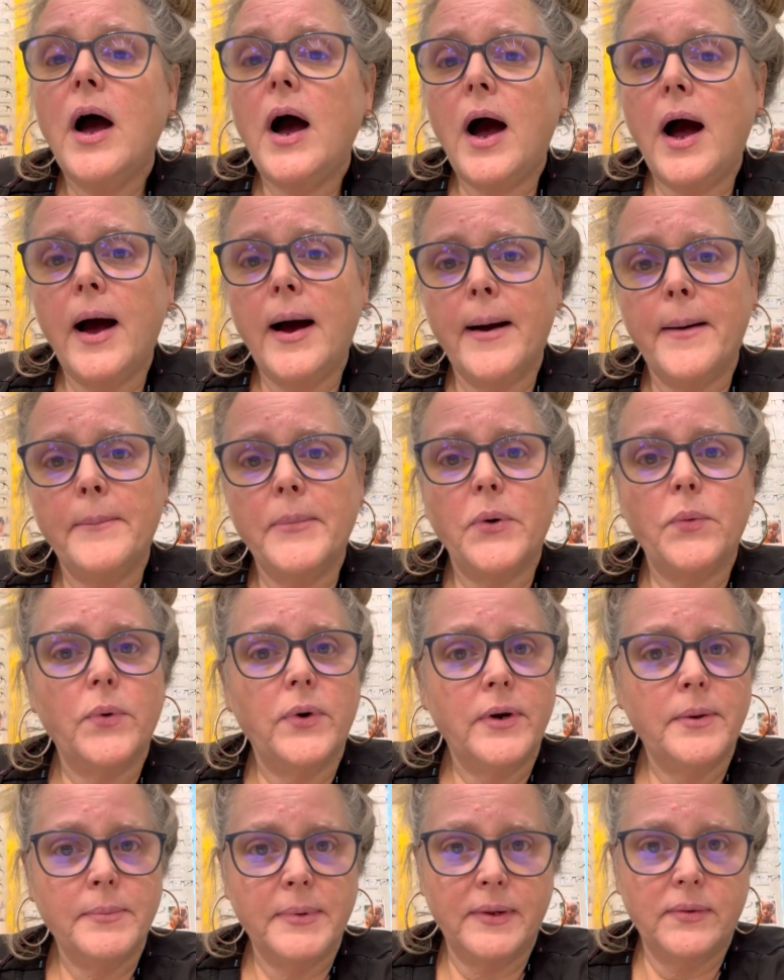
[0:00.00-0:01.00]
One
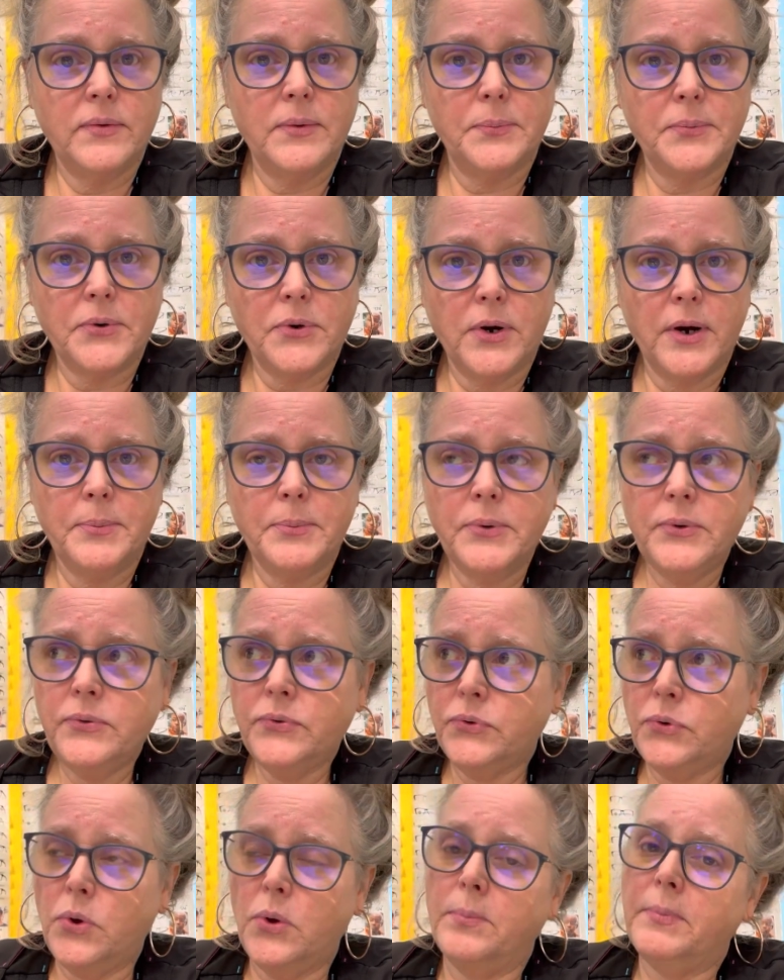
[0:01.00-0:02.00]
of my subscribers
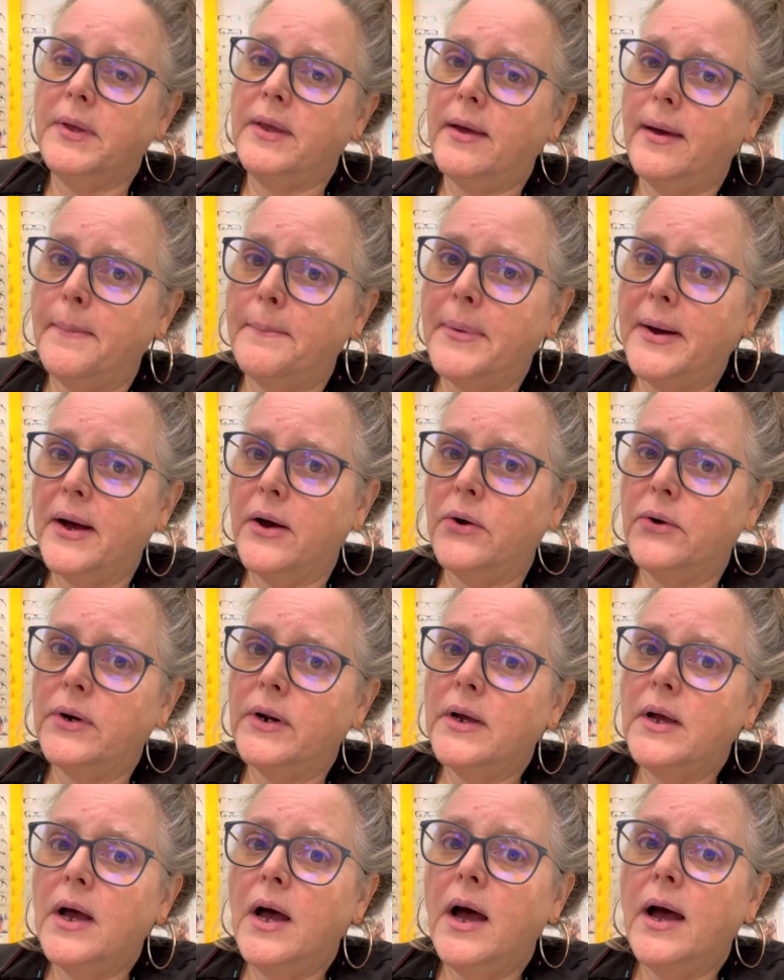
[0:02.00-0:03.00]
told me about
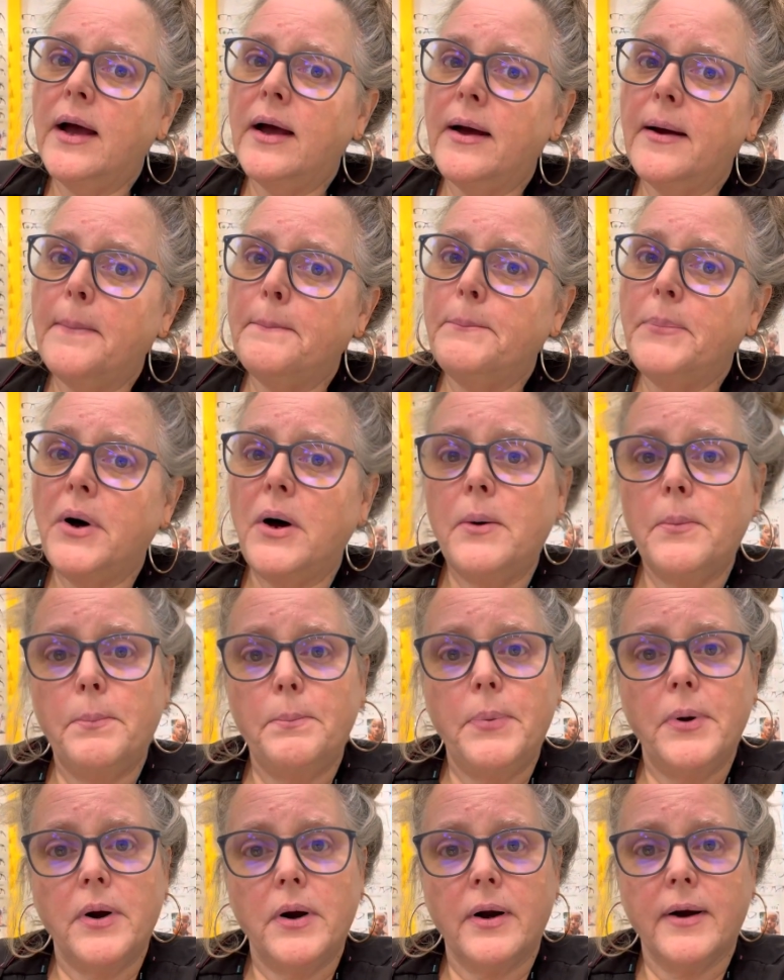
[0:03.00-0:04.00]

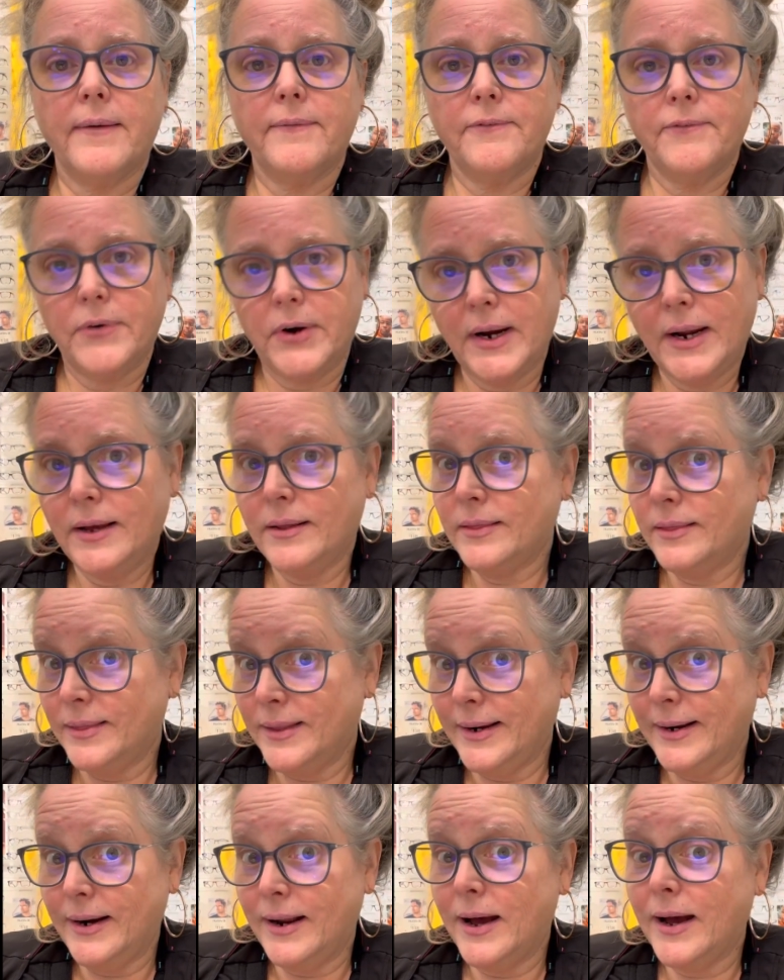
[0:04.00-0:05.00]
Ballpark Frank
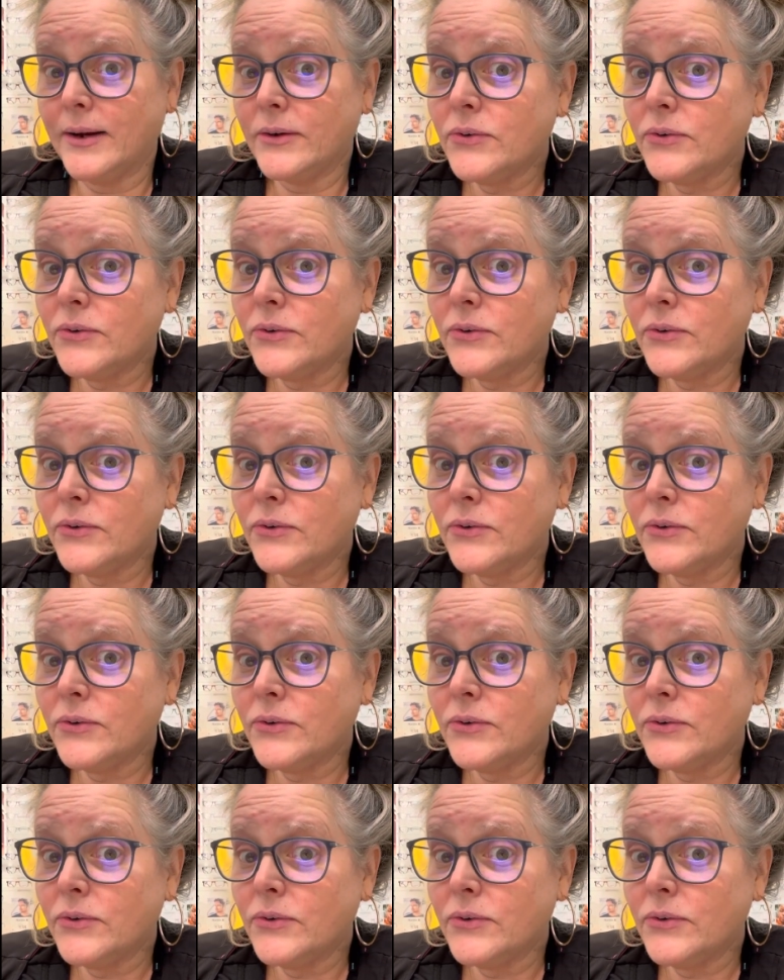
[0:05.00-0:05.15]
light hot